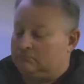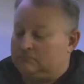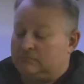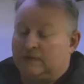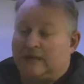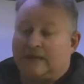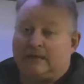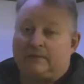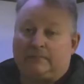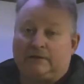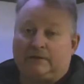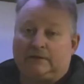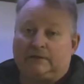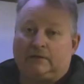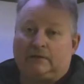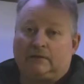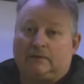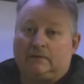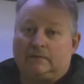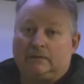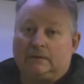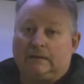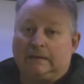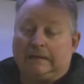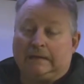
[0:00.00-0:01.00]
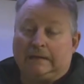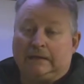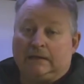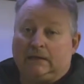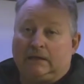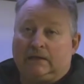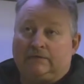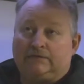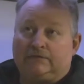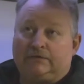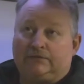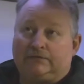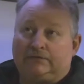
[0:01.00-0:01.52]
not a big deal.
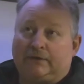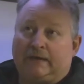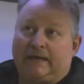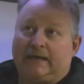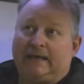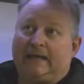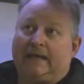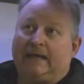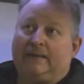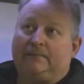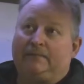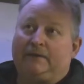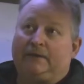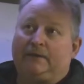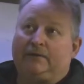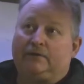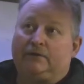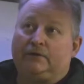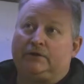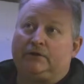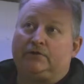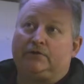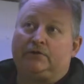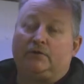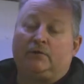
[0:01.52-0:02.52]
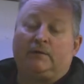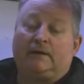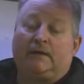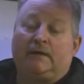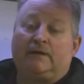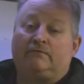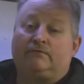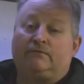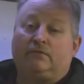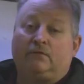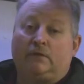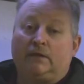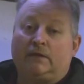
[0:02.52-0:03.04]
If you're dry camping or you don't
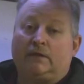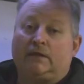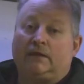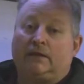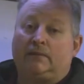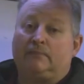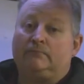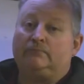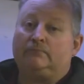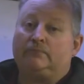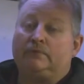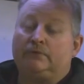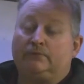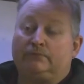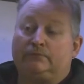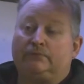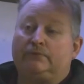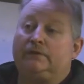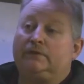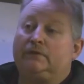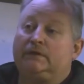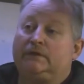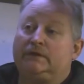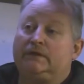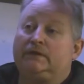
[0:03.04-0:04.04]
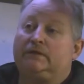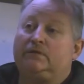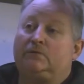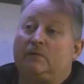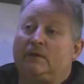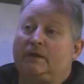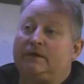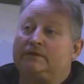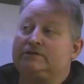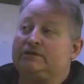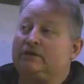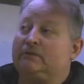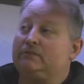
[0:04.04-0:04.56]
have full hookup, you really need to
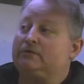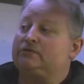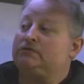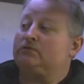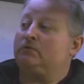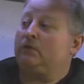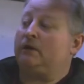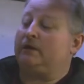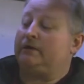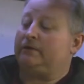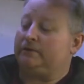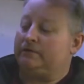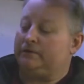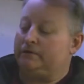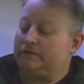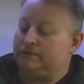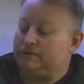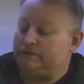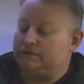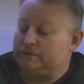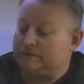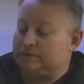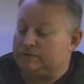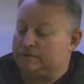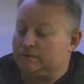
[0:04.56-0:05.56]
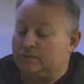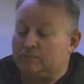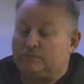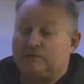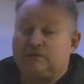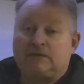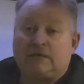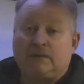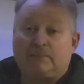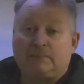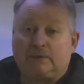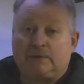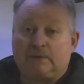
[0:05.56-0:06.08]
watch how much water you're using. So
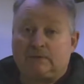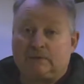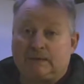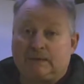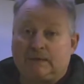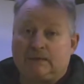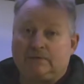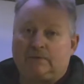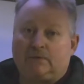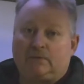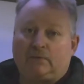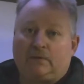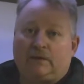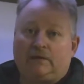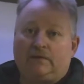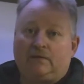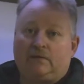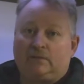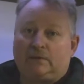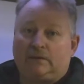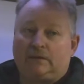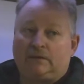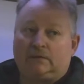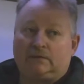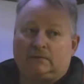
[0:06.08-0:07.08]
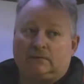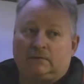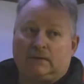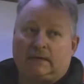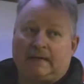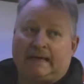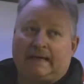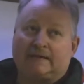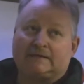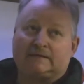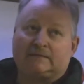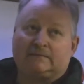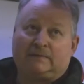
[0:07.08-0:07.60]
typically, the way that we
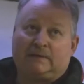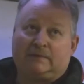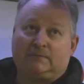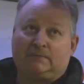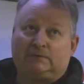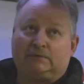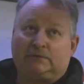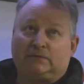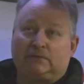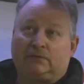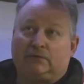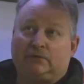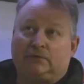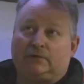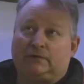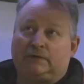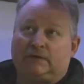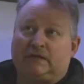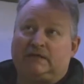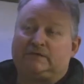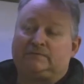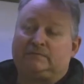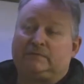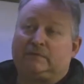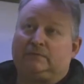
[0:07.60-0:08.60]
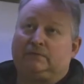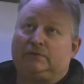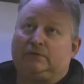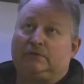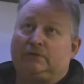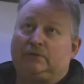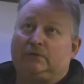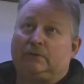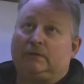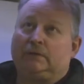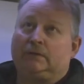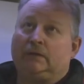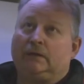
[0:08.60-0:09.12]
ask people to do it or teach people to
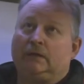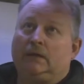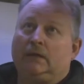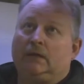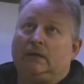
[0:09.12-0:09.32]
do it